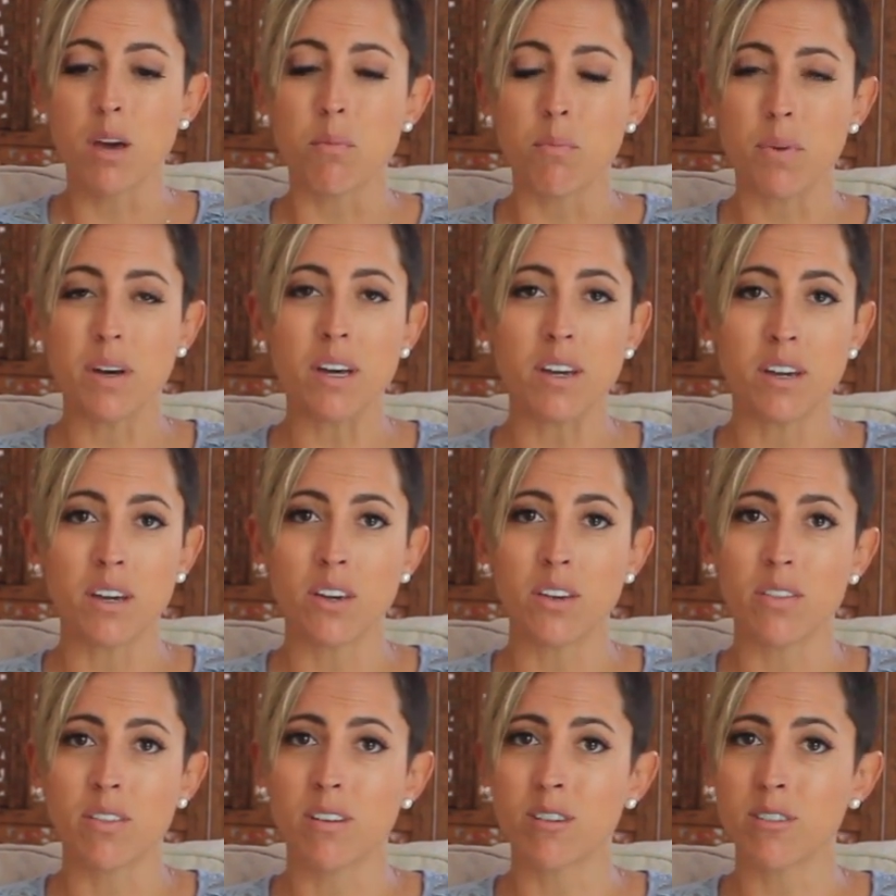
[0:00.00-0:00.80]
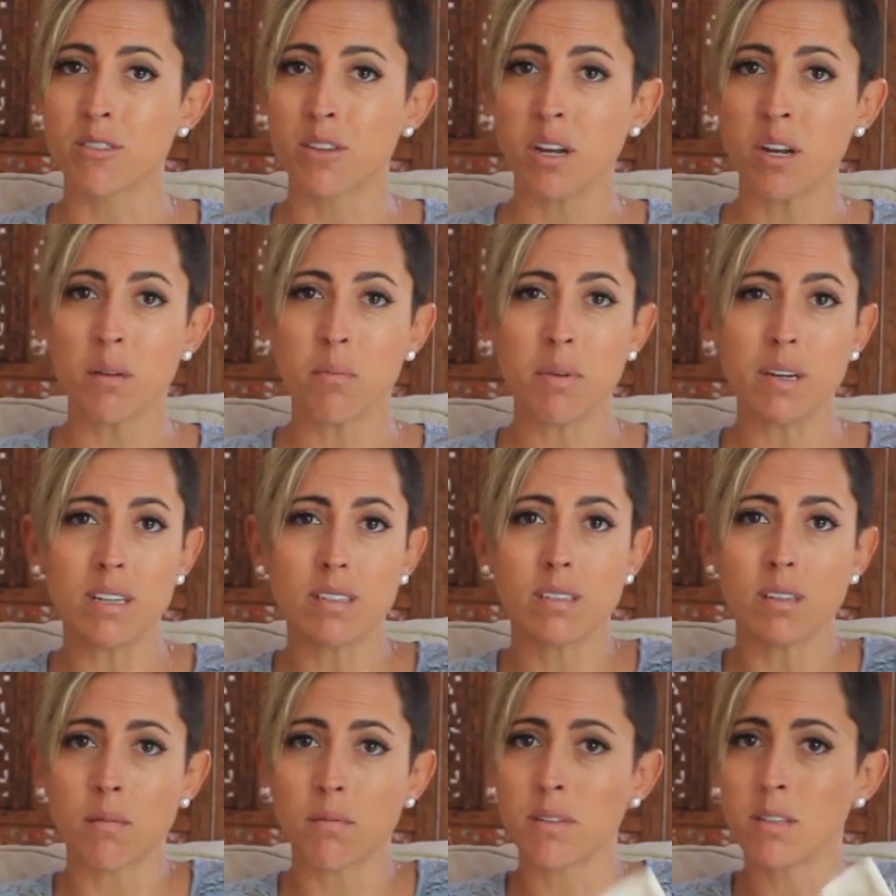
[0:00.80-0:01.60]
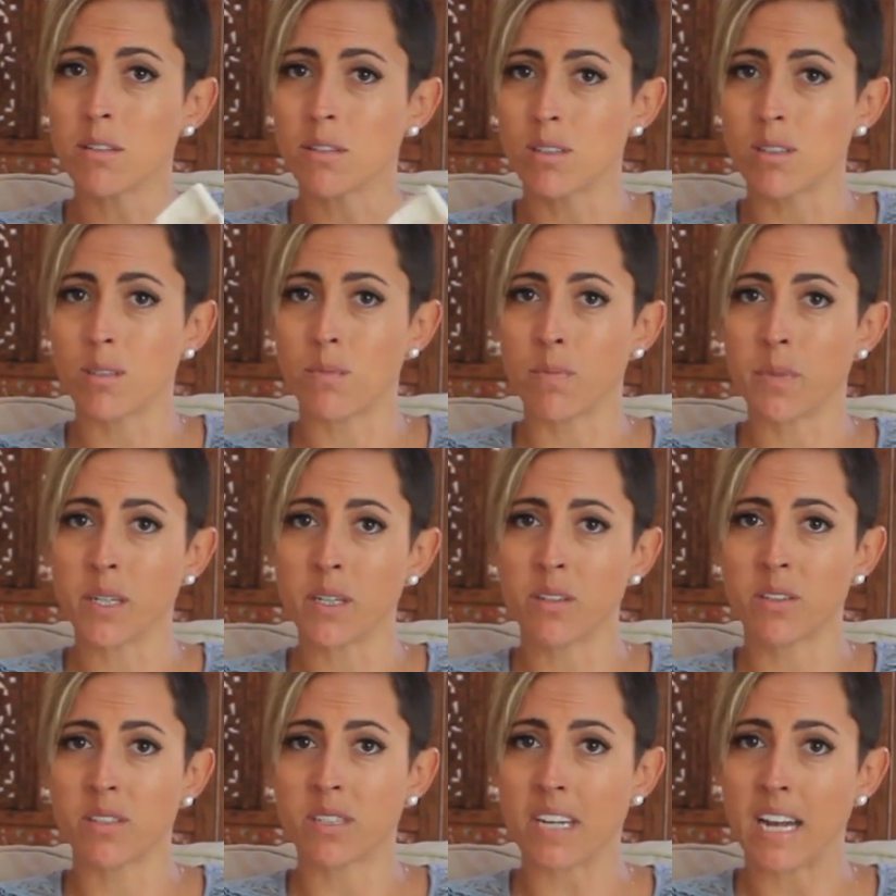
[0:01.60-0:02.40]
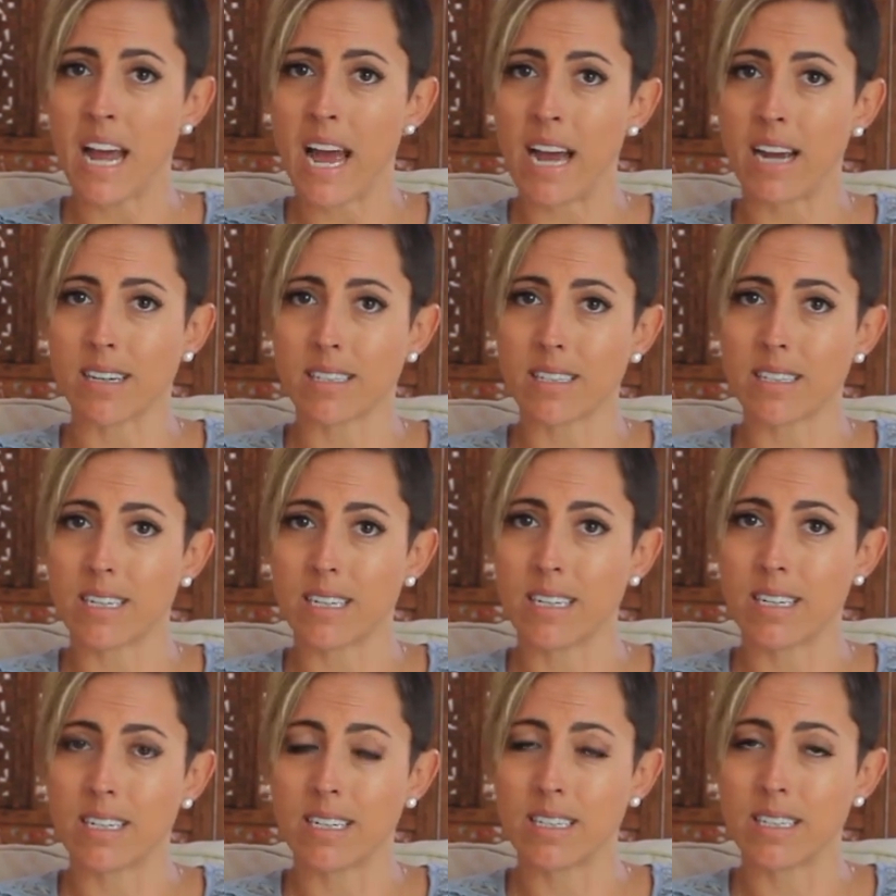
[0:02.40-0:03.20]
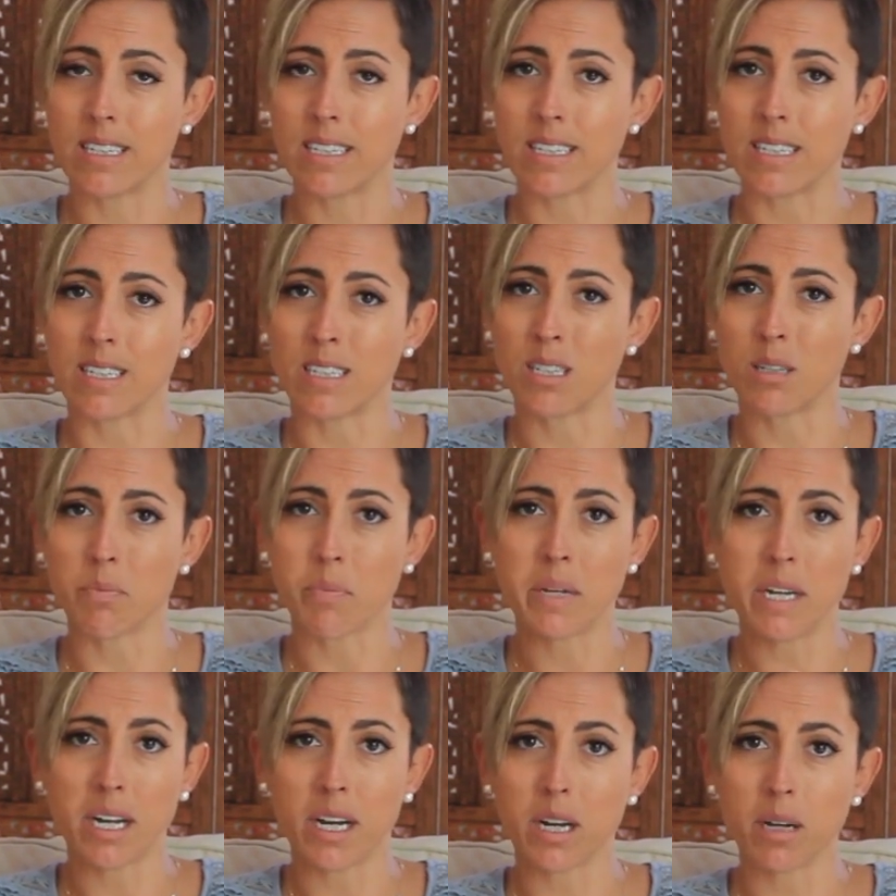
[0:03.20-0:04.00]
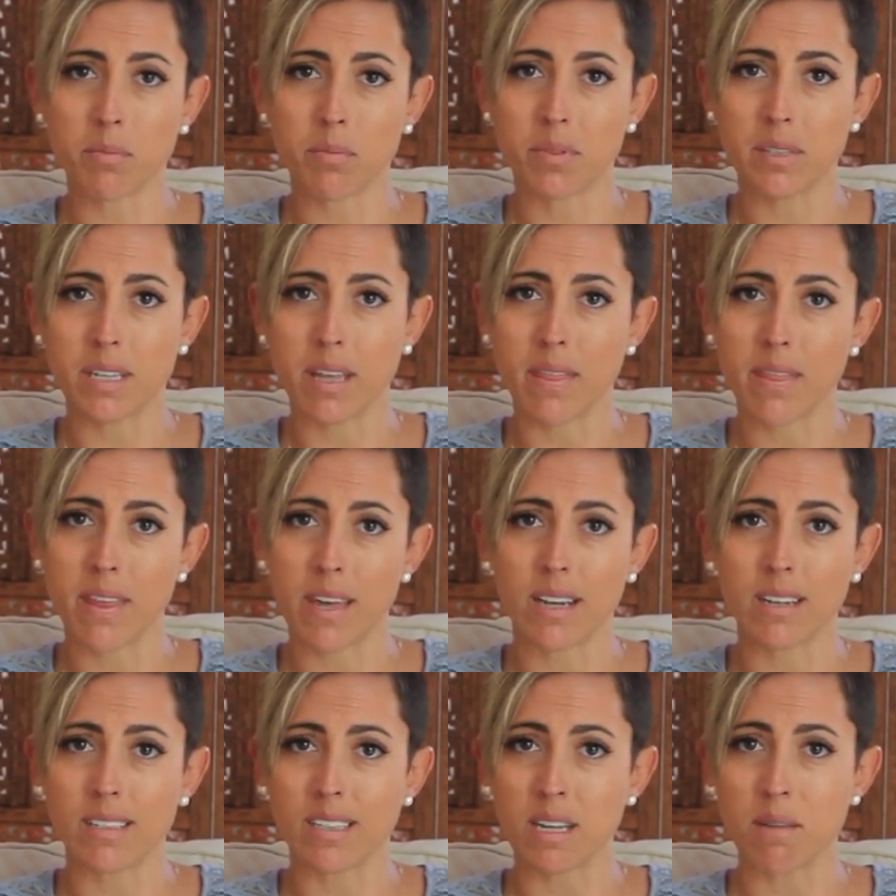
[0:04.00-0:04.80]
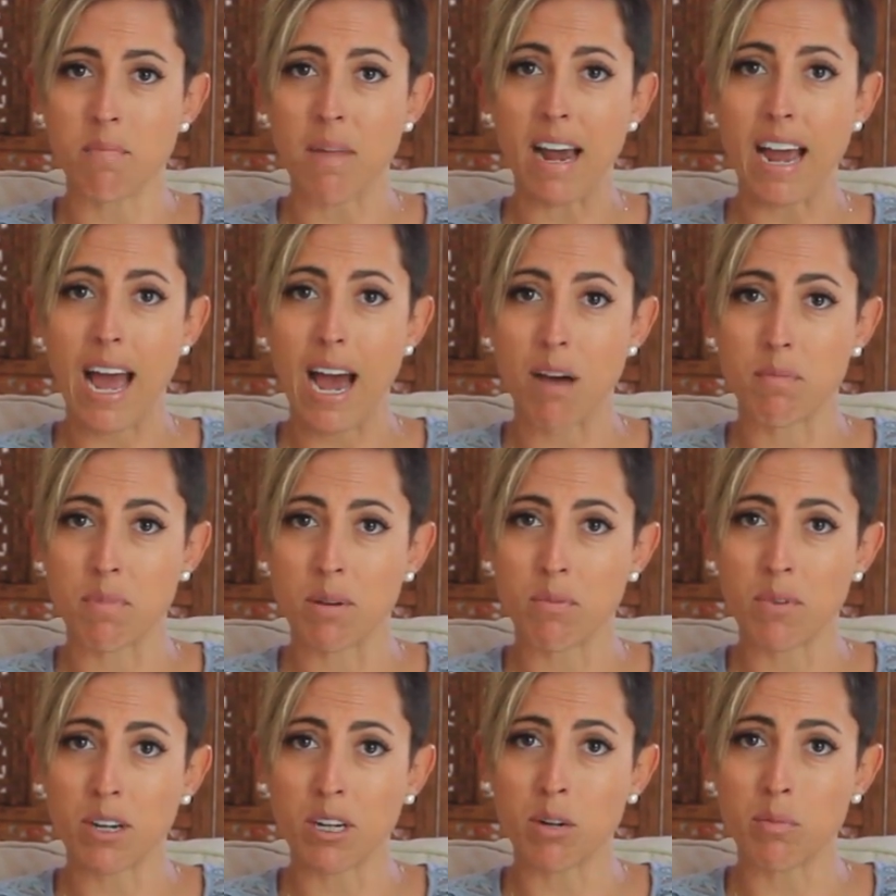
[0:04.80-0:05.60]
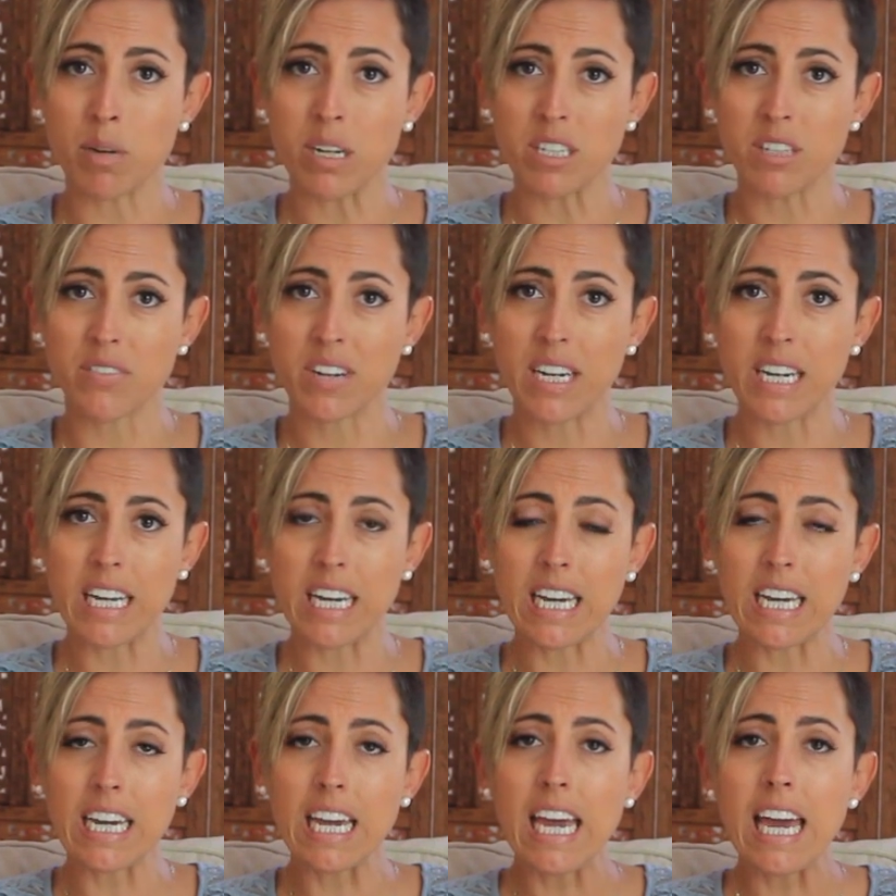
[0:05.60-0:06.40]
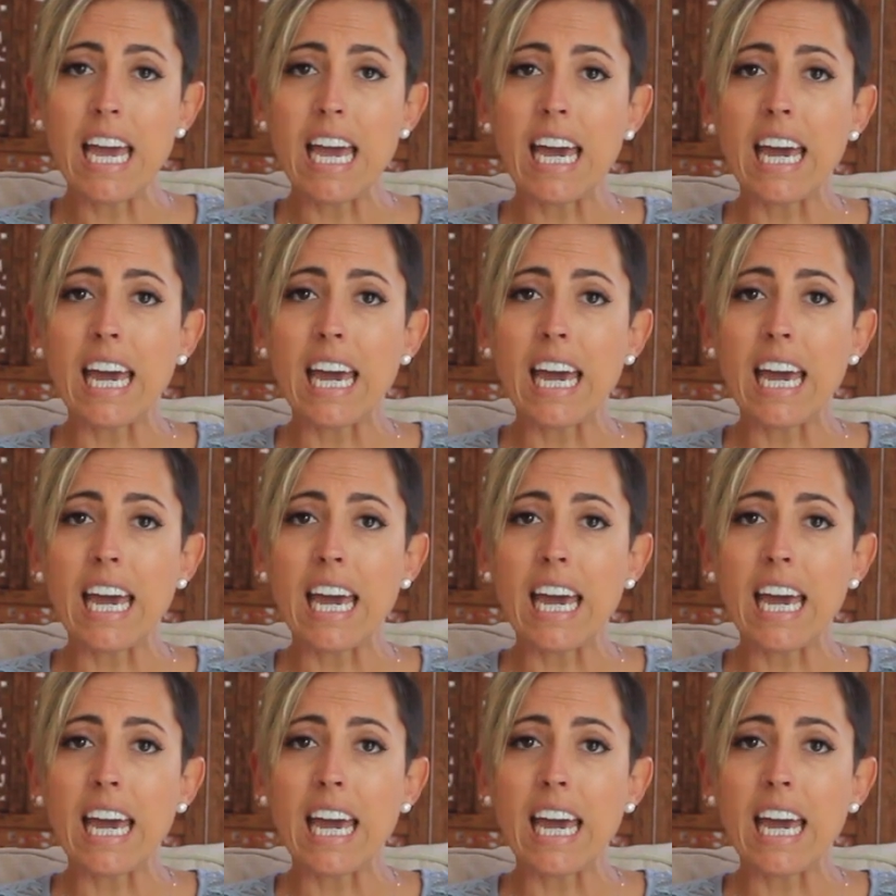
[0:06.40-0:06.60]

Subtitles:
But there's going to be some little spills and accidents and spit ups and things that might happen when you're breastfeeding,